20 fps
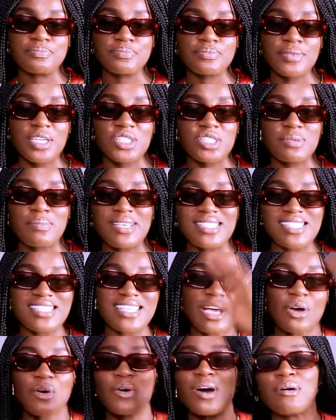Actually my
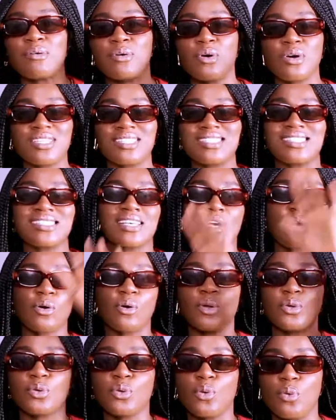second, I'll call it
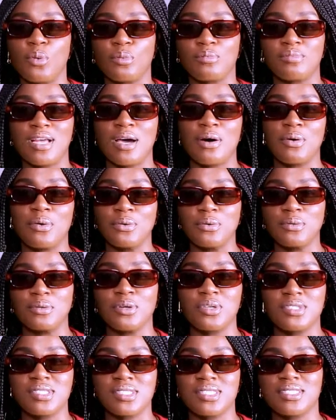second home now
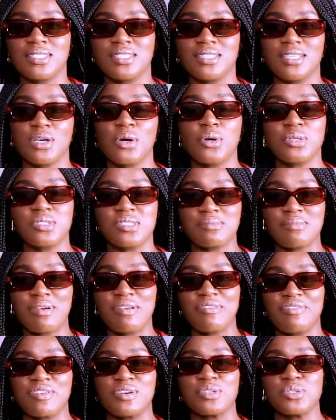because Lagos is my
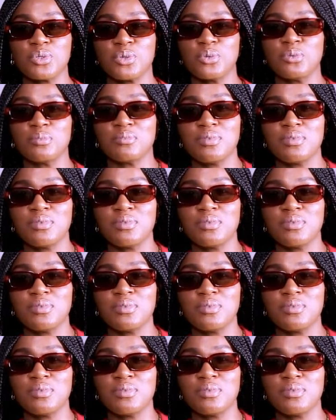first home.